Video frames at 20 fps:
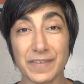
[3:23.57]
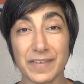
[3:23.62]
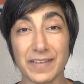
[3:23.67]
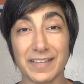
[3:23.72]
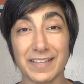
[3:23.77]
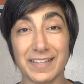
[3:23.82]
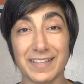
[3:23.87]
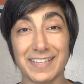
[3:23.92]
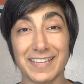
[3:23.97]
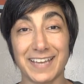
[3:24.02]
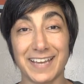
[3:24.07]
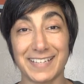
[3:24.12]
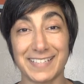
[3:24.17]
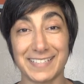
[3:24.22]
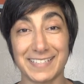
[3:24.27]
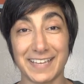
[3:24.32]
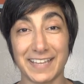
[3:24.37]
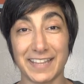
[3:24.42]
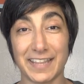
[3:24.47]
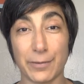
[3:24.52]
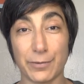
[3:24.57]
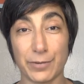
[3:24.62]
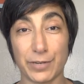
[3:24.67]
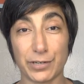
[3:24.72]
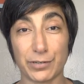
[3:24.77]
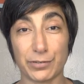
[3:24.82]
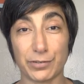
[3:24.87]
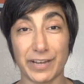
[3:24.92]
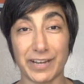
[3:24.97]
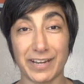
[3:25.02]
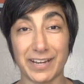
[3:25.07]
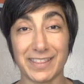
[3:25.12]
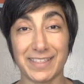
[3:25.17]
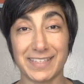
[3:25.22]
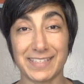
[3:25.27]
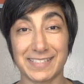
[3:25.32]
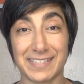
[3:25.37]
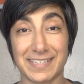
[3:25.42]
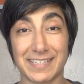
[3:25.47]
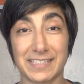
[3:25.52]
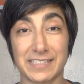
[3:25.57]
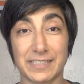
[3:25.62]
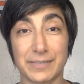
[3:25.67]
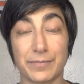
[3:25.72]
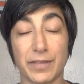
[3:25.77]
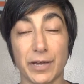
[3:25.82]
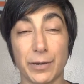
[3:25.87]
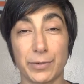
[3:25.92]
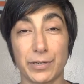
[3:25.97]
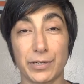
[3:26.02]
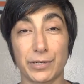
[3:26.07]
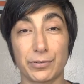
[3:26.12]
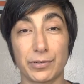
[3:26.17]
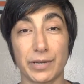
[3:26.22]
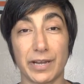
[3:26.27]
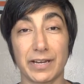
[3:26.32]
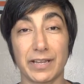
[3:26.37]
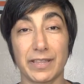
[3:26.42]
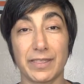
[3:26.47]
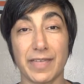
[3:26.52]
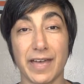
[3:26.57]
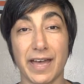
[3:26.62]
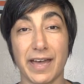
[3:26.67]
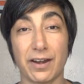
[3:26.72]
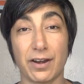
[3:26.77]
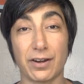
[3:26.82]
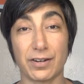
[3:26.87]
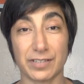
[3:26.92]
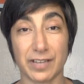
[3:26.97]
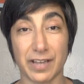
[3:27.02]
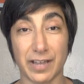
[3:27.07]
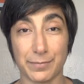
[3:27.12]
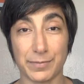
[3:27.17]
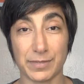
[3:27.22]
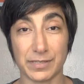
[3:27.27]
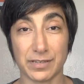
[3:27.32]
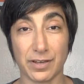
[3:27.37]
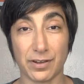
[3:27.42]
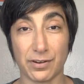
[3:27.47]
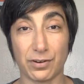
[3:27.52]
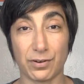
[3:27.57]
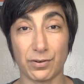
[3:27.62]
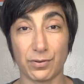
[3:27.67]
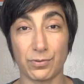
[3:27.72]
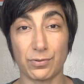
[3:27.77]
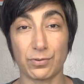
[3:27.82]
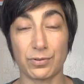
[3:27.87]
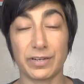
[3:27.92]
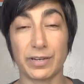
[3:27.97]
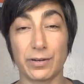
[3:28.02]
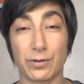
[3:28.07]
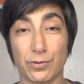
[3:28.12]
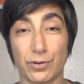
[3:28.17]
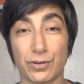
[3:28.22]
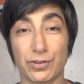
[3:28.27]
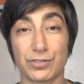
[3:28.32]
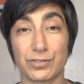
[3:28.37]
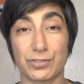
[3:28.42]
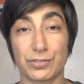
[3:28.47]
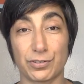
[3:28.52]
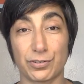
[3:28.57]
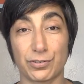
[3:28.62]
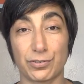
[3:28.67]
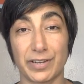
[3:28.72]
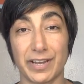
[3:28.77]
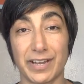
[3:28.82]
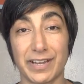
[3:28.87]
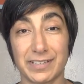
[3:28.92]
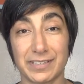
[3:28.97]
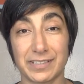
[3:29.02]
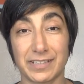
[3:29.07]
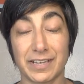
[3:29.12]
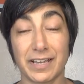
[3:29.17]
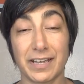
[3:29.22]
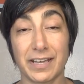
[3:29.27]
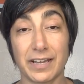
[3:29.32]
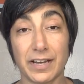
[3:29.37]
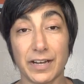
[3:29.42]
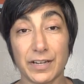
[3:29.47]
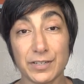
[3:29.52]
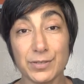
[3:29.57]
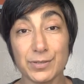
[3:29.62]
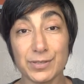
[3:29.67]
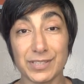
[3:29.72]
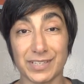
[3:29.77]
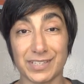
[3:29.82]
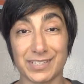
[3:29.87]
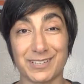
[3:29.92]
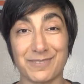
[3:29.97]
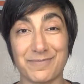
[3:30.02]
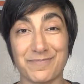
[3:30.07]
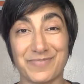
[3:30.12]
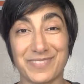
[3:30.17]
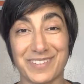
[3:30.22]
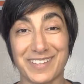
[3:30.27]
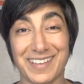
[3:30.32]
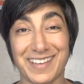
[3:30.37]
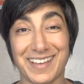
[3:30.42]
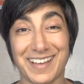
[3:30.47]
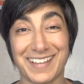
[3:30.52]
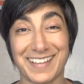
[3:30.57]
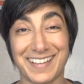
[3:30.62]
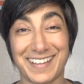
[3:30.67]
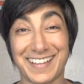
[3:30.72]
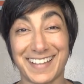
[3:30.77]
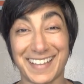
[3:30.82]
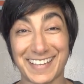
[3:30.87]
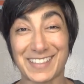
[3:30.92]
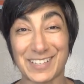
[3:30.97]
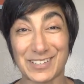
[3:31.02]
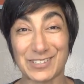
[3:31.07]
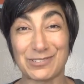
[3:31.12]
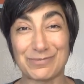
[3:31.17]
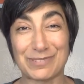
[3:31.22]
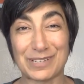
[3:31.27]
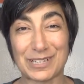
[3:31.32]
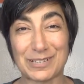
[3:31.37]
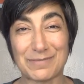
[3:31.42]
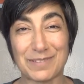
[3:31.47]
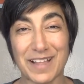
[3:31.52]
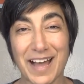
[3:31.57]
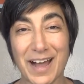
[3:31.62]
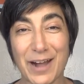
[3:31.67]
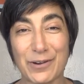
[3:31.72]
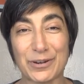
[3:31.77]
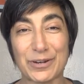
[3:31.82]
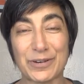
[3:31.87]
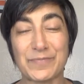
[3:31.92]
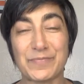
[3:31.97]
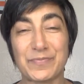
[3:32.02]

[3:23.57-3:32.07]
the idea that we created, the system that we created, that our time is not our own, in order to create a new system, like the New Billable Hour.